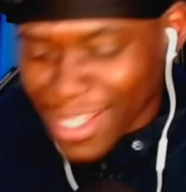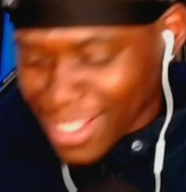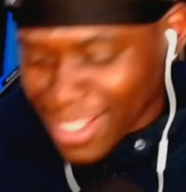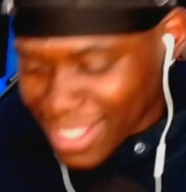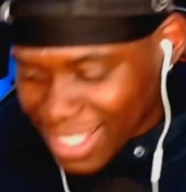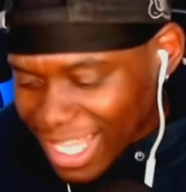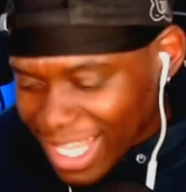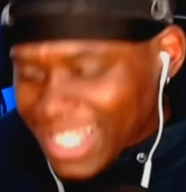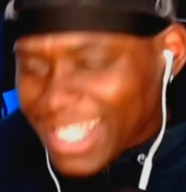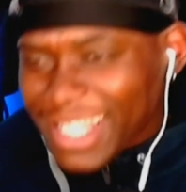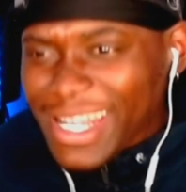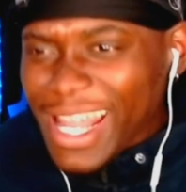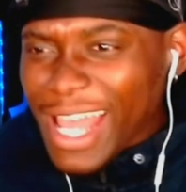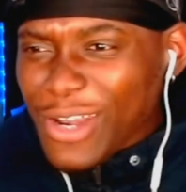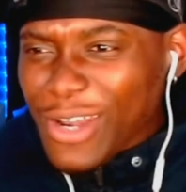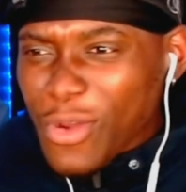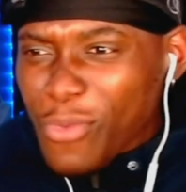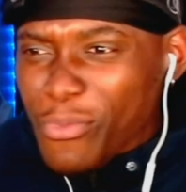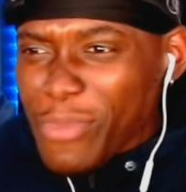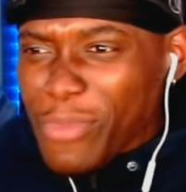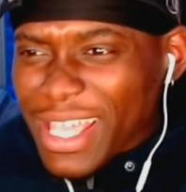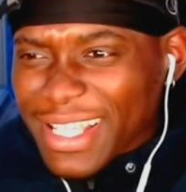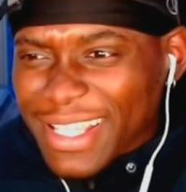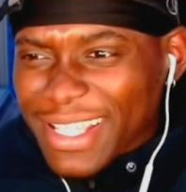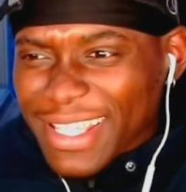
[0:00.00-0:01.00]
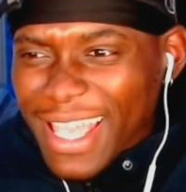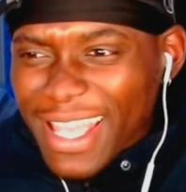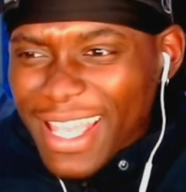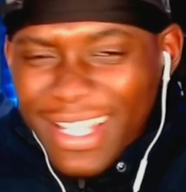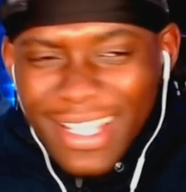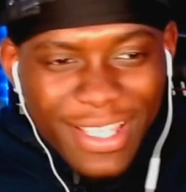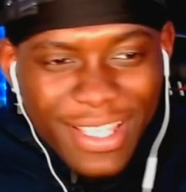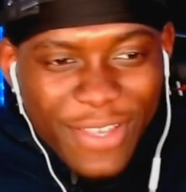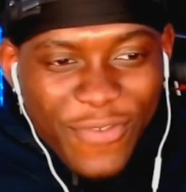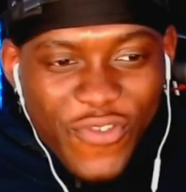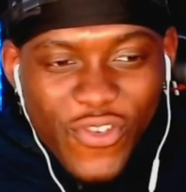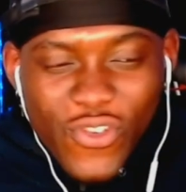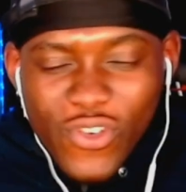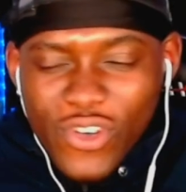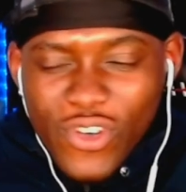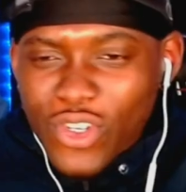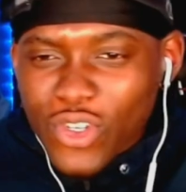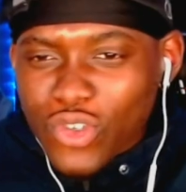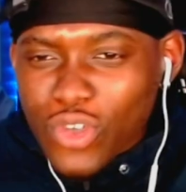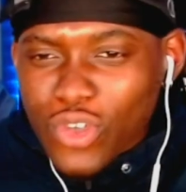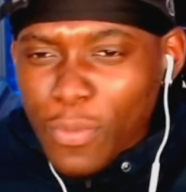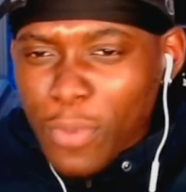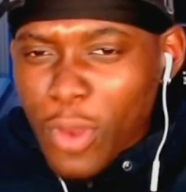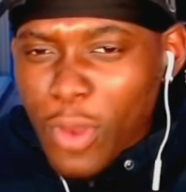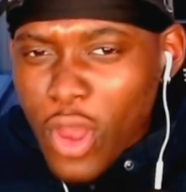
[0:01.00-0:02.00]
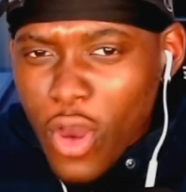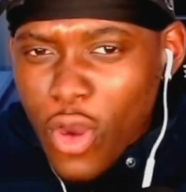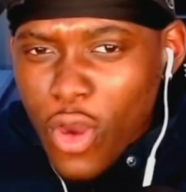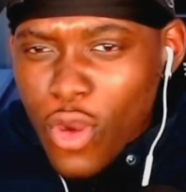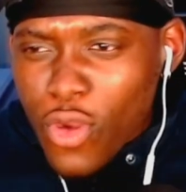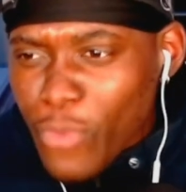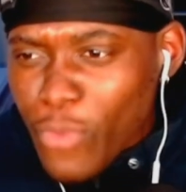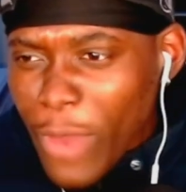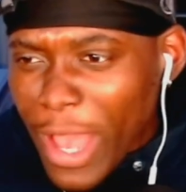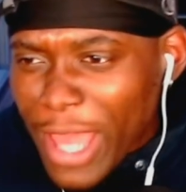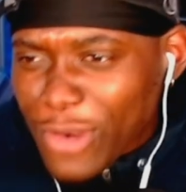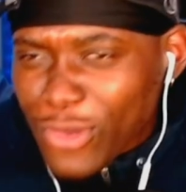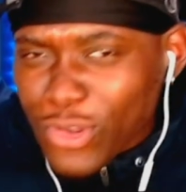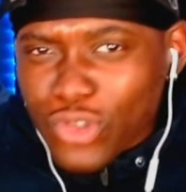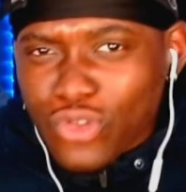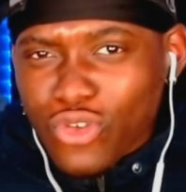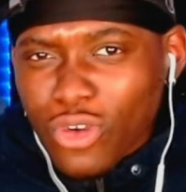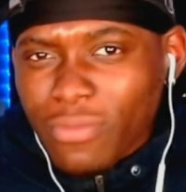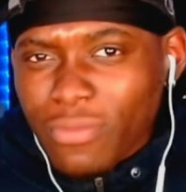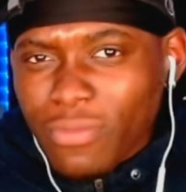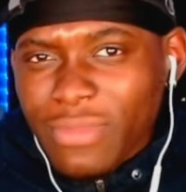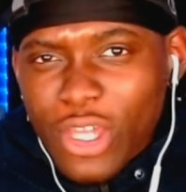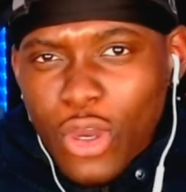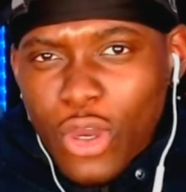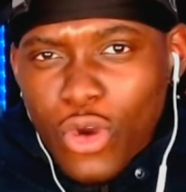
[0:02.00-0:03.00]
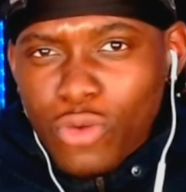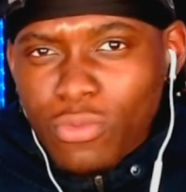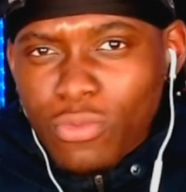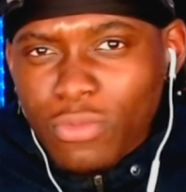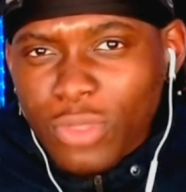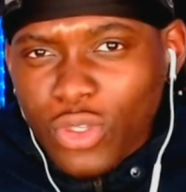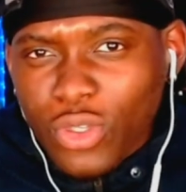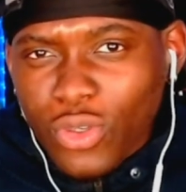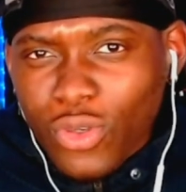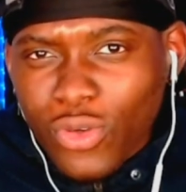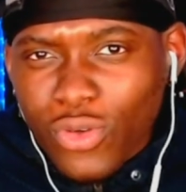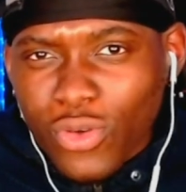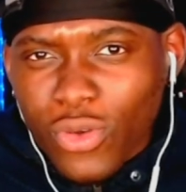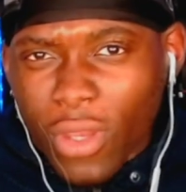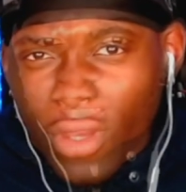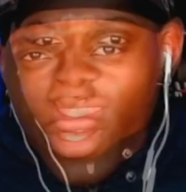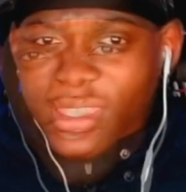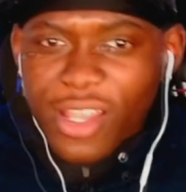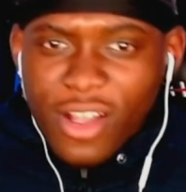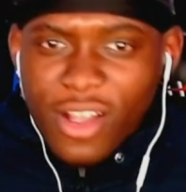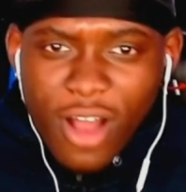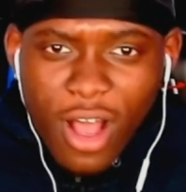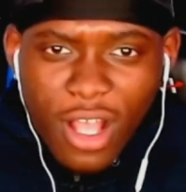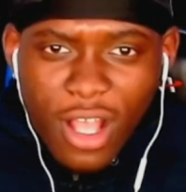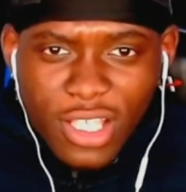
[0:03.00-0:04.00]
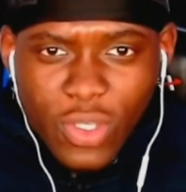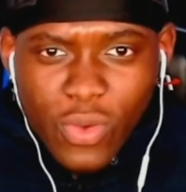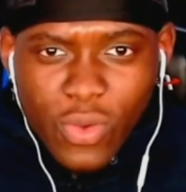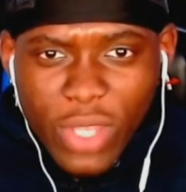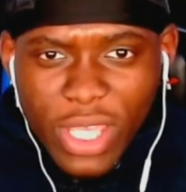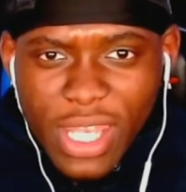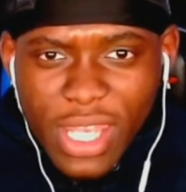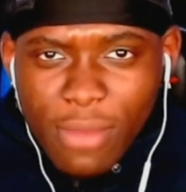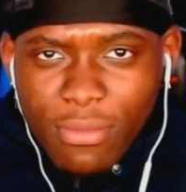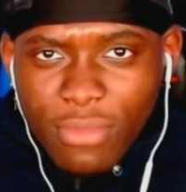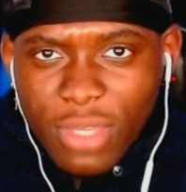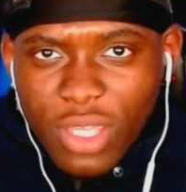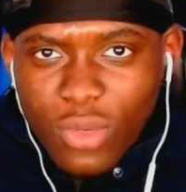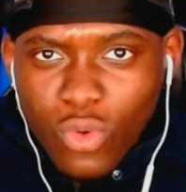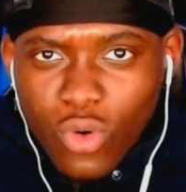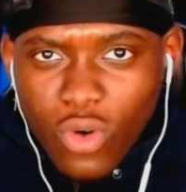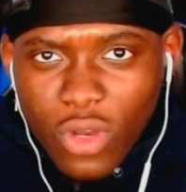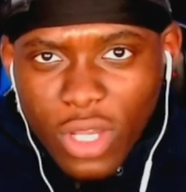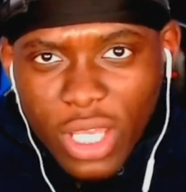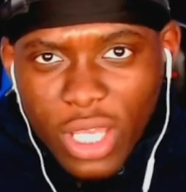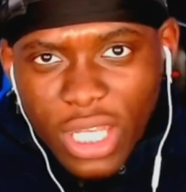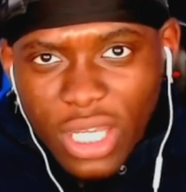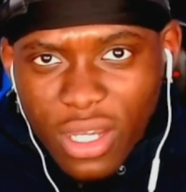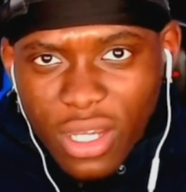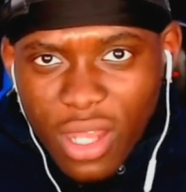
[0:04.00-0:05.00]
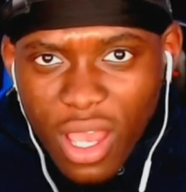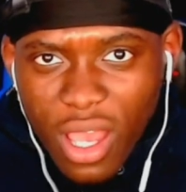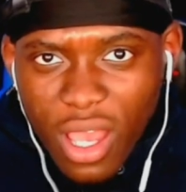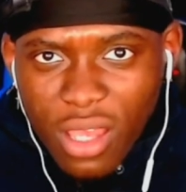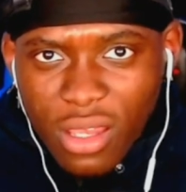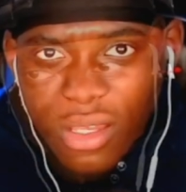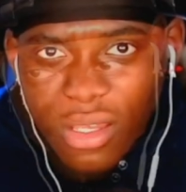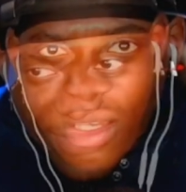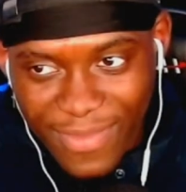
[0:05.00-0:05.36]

Doesn't that not make sense? If you're gonna drop her home, why not drop me home too? The car's quicker than me walking, nah?